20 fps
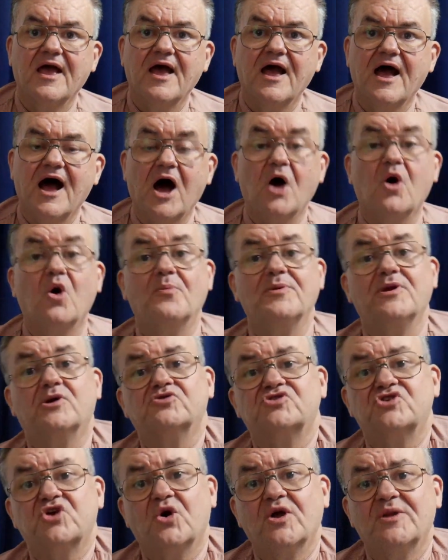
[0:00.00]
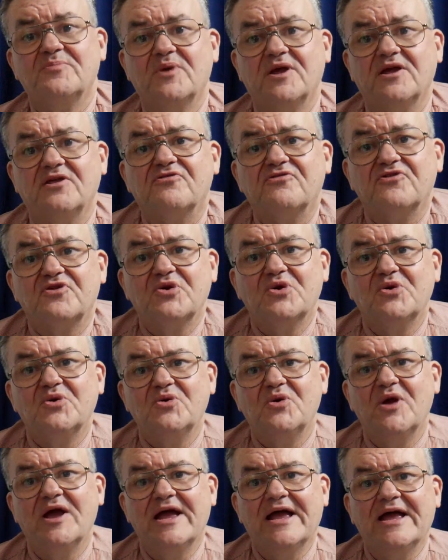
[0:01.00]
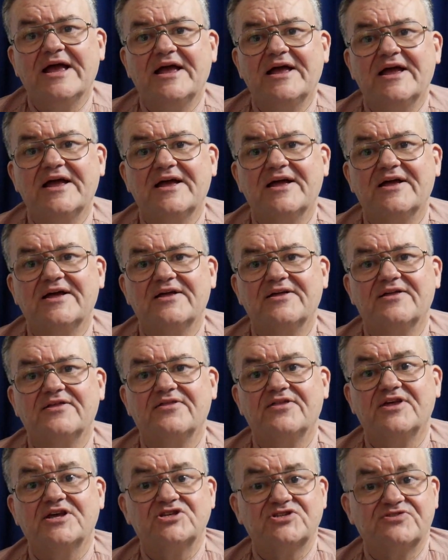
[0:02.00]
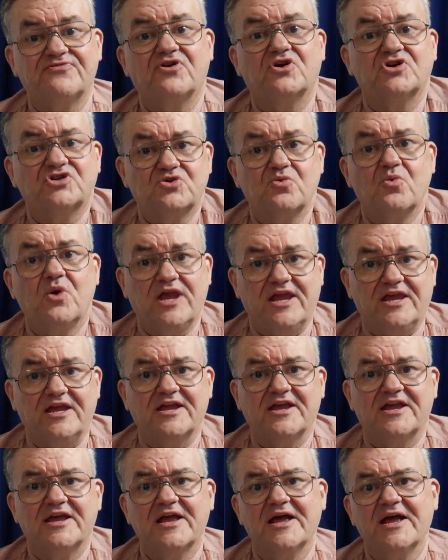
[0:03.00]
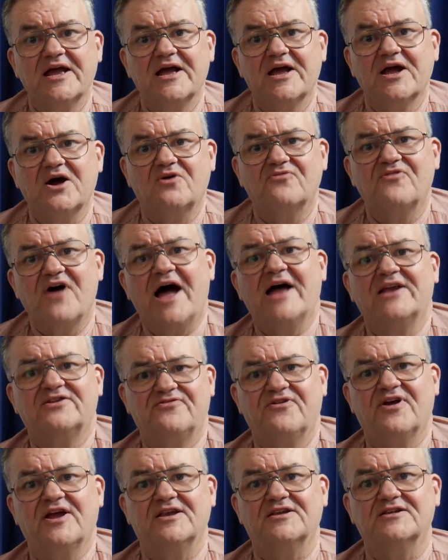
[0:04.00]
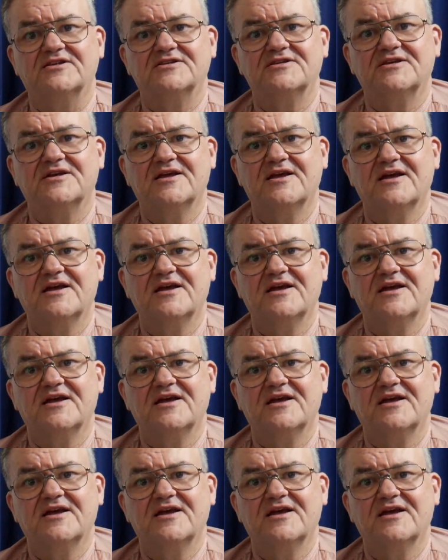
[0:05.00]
I hope you'll join me through this first week of Advent,